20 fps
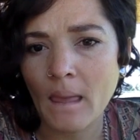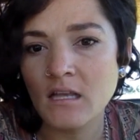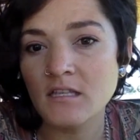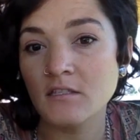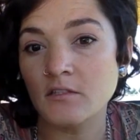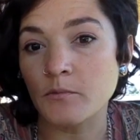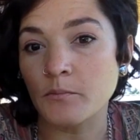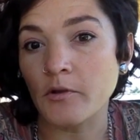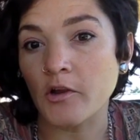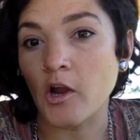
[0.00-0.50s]

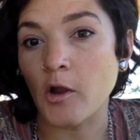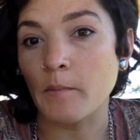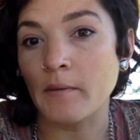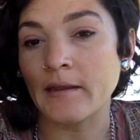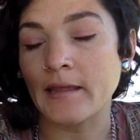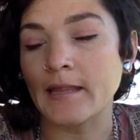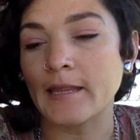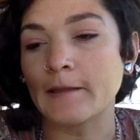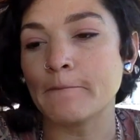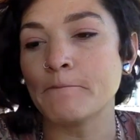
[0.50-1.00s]
Super
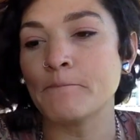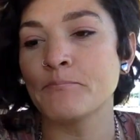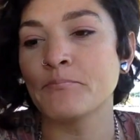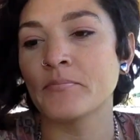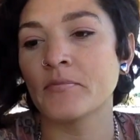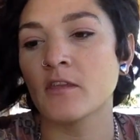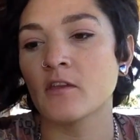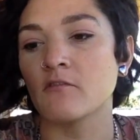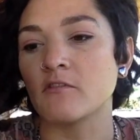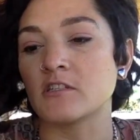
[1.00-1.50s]
carbonated,
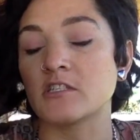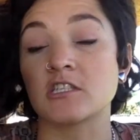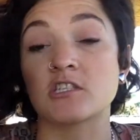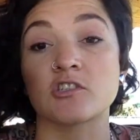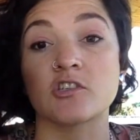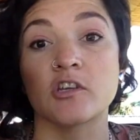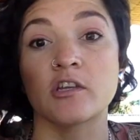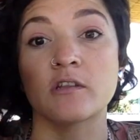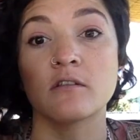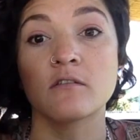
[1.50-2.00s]
which is
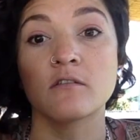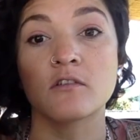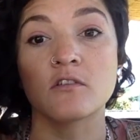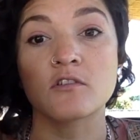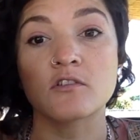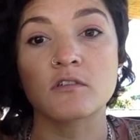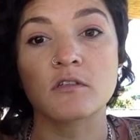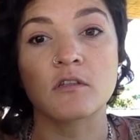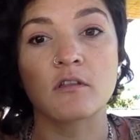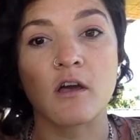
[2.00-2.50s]
good,
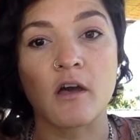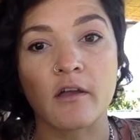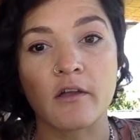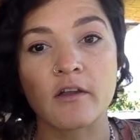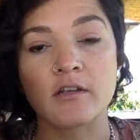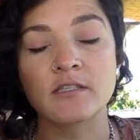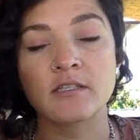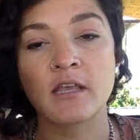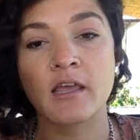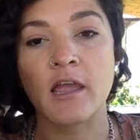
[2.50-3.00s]
usually
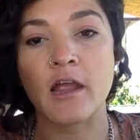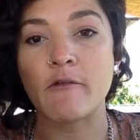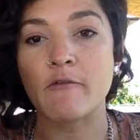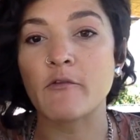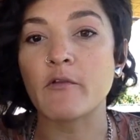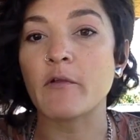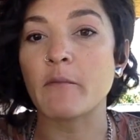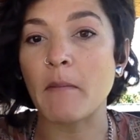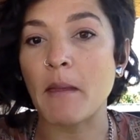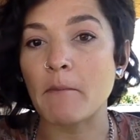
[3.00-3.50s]
lagers.
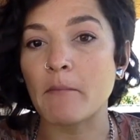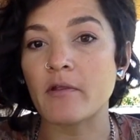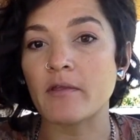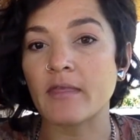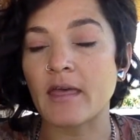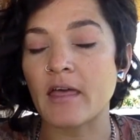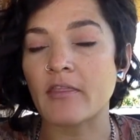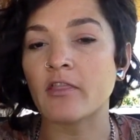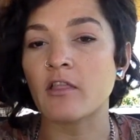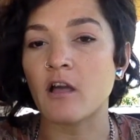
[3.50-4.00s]
And remember
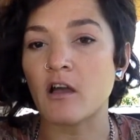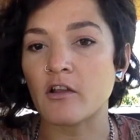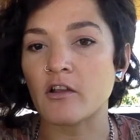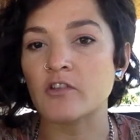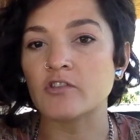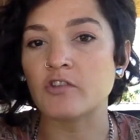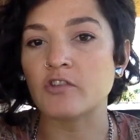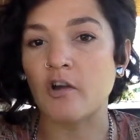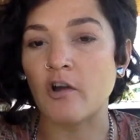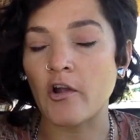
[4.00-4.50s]
that
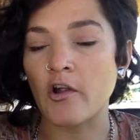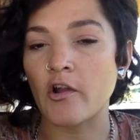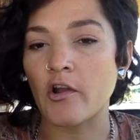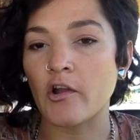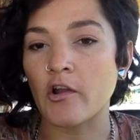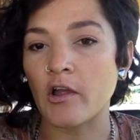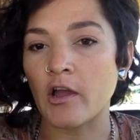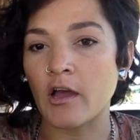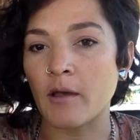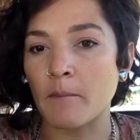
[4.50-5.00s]
lagers
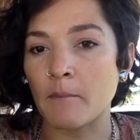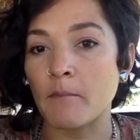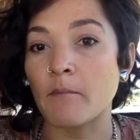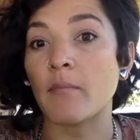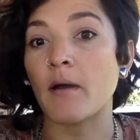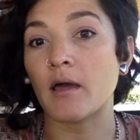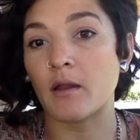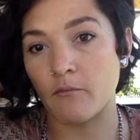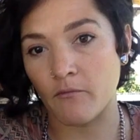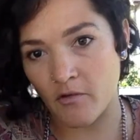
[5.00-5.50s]
are um,
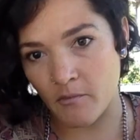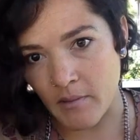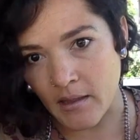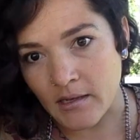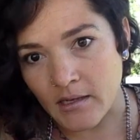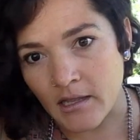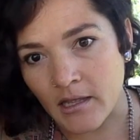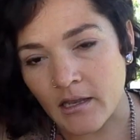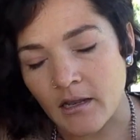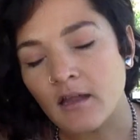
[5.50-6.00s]
bottom
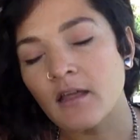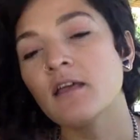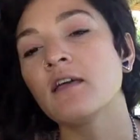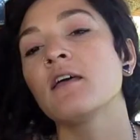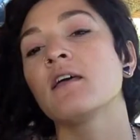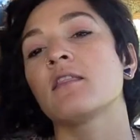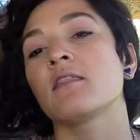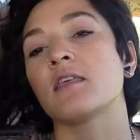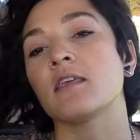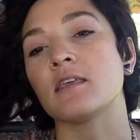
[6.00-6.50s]
fermented.
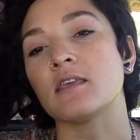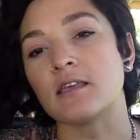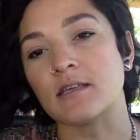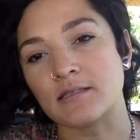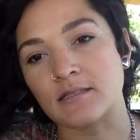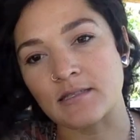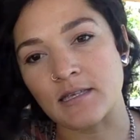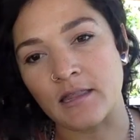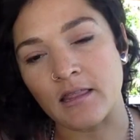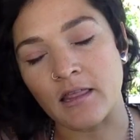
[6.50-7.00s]
The
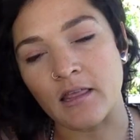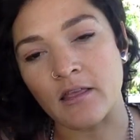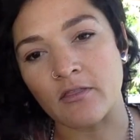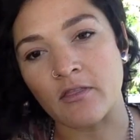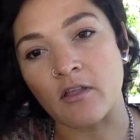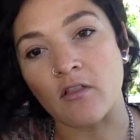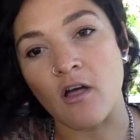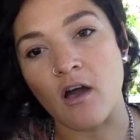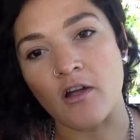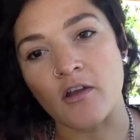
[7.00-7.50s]
yeast, the,
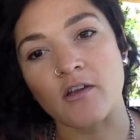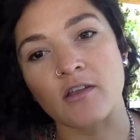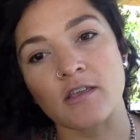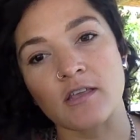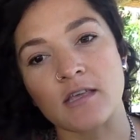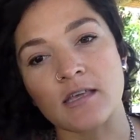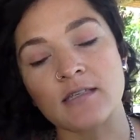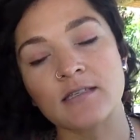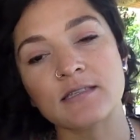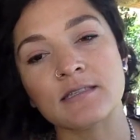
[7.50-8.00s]
the lager
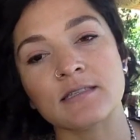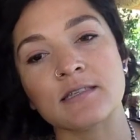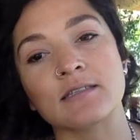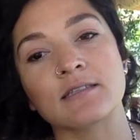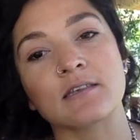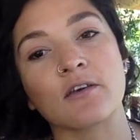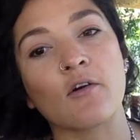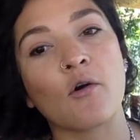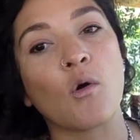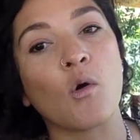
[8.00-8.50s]
yeast needs
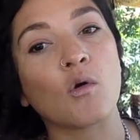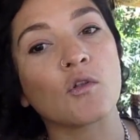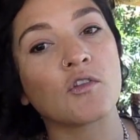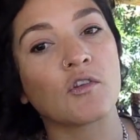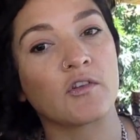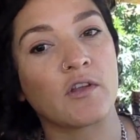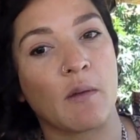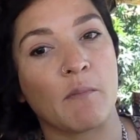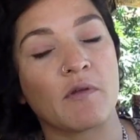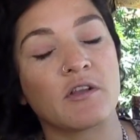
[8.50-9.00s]
a colder
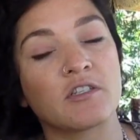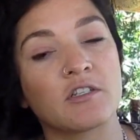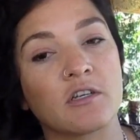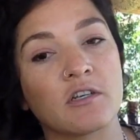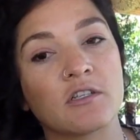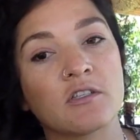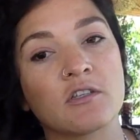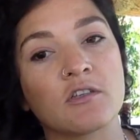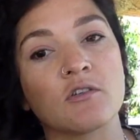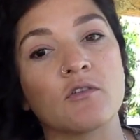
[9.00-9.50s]

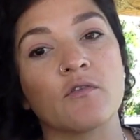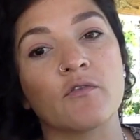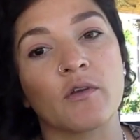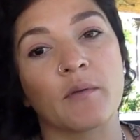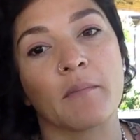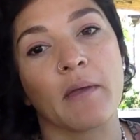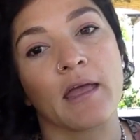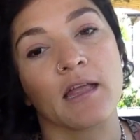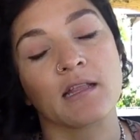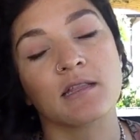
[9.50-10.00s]
temperature to
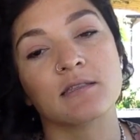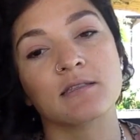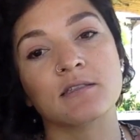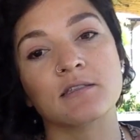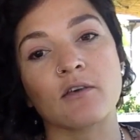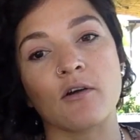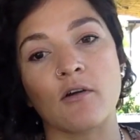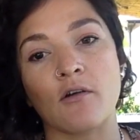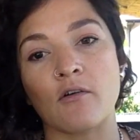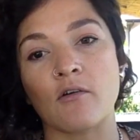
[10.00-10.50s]
ferment.
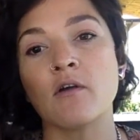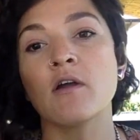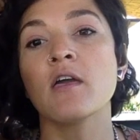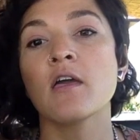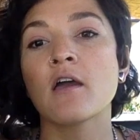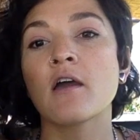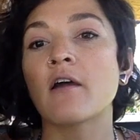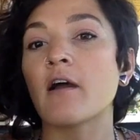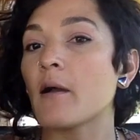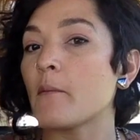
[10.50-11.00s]
So
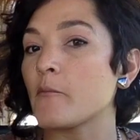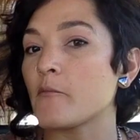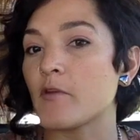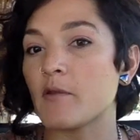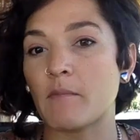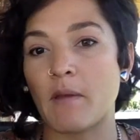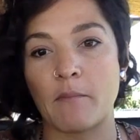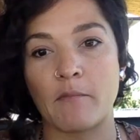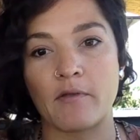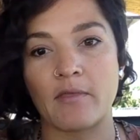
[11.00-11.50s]
um,
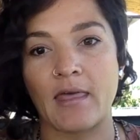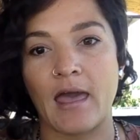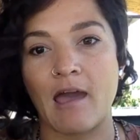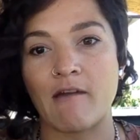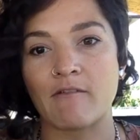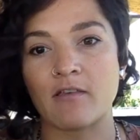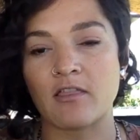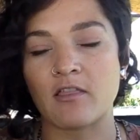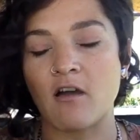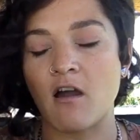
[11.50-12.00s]
remember that
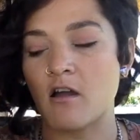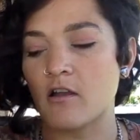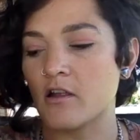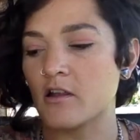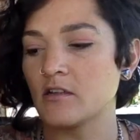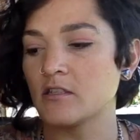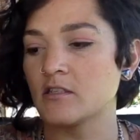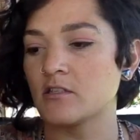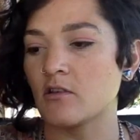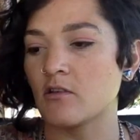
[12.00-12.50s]
with
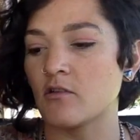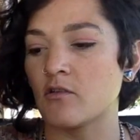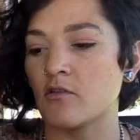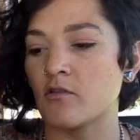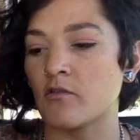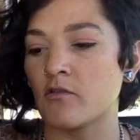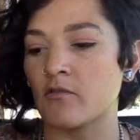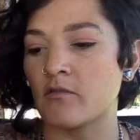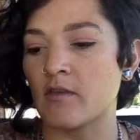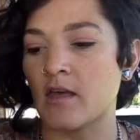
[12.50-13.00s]
lagers.
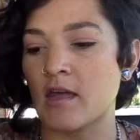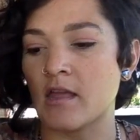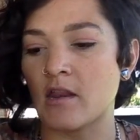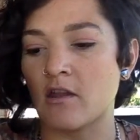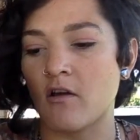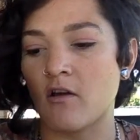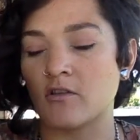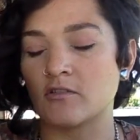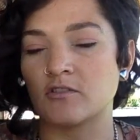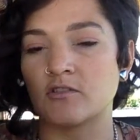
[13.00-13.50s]
So, and
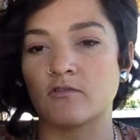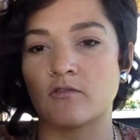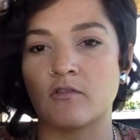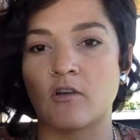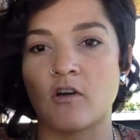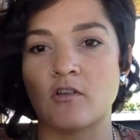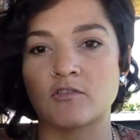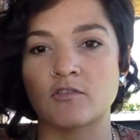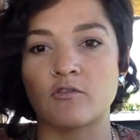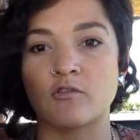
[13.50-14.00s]
also,
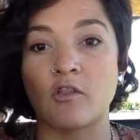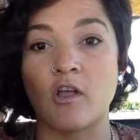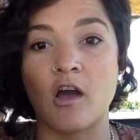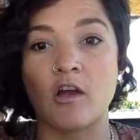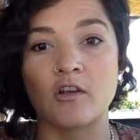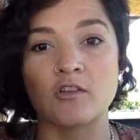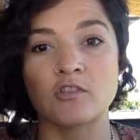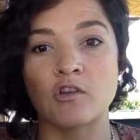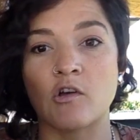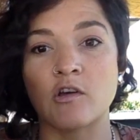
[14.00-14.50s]
also
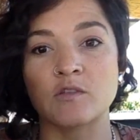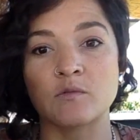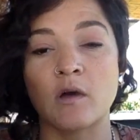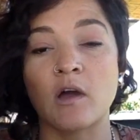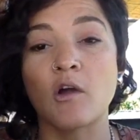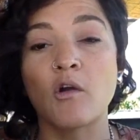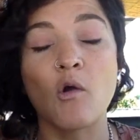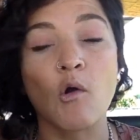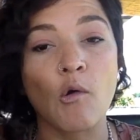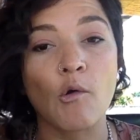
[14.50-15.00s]
lagers you always
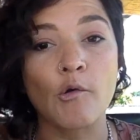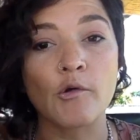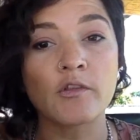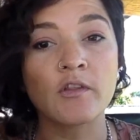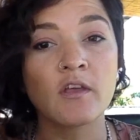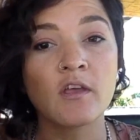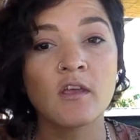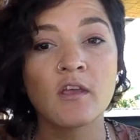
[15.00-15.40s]
want cold